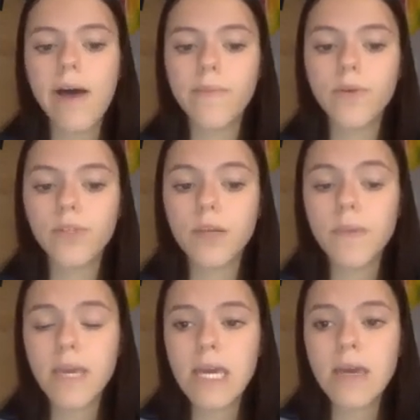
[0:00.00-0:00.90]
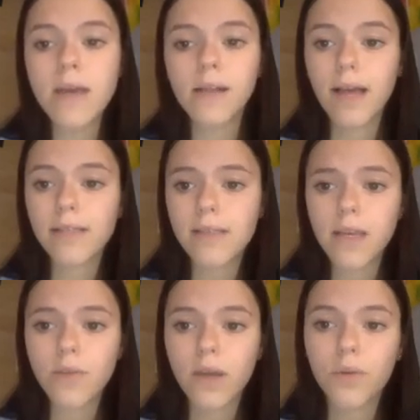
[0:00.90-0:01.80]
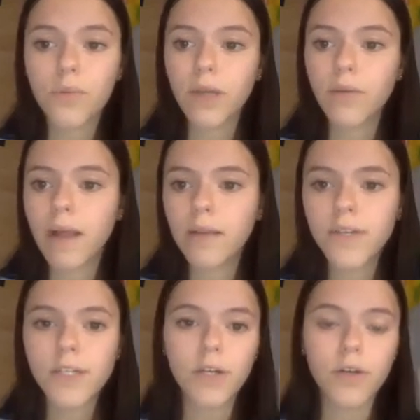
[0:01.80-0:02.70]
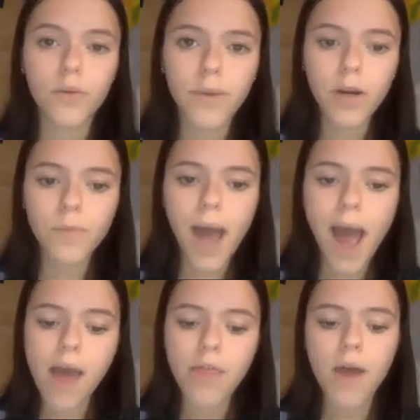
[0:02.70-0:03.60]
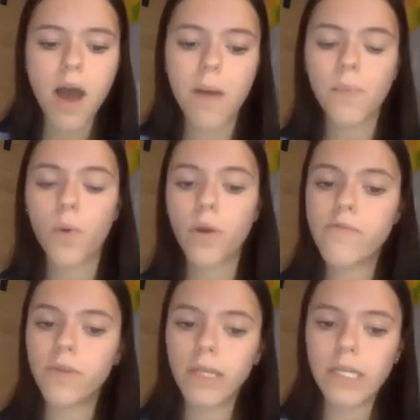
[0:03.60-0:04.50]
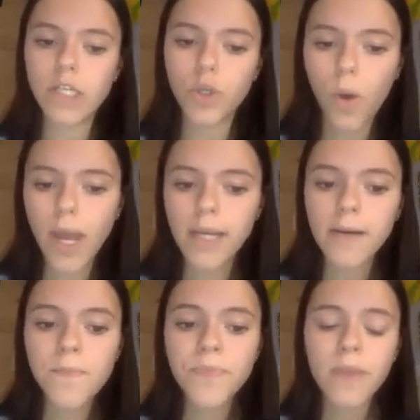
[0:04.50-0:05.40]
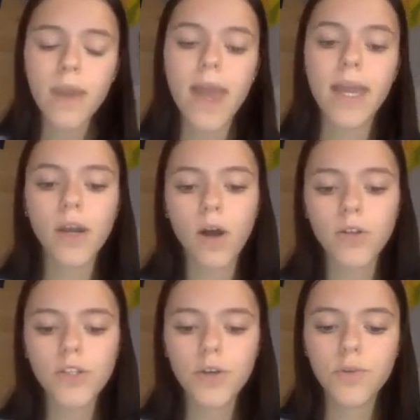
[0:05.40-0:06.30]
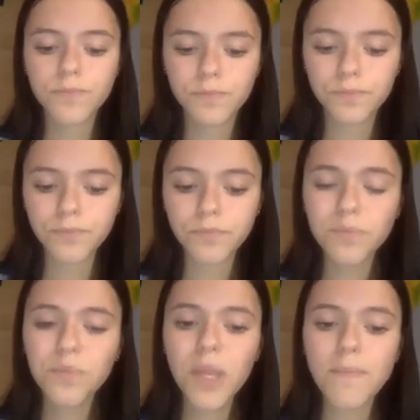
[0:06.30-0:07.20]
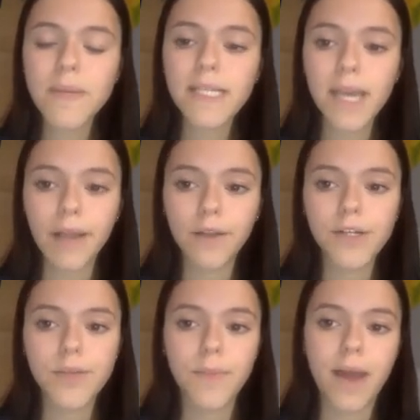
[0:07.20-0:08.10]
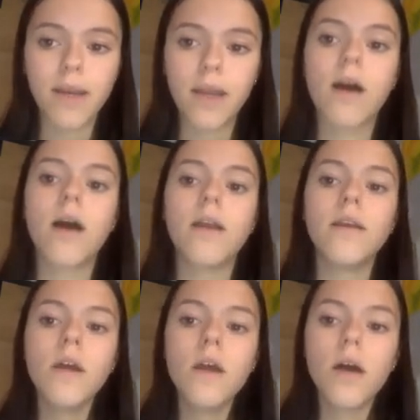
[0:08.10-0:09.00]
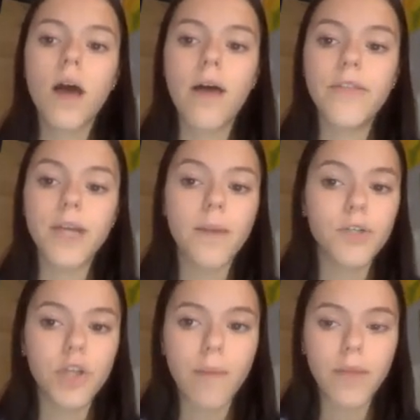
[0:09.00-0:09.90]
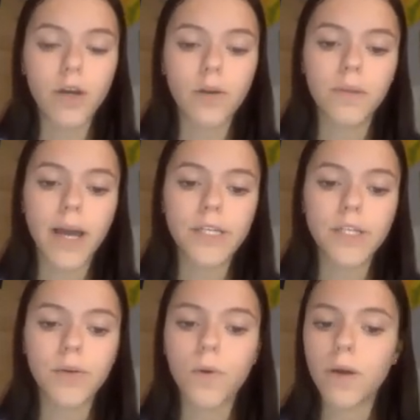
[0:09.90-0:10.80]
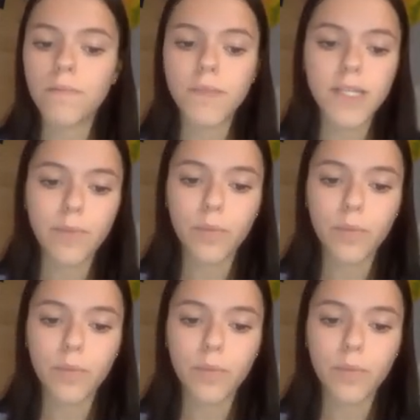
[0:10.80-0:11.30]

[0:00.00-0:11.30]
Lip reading: Those can be classes that you think are really relevant to your career path or you've really enjoyed. It can also be tailored depending on the type of job that you're applying to or the type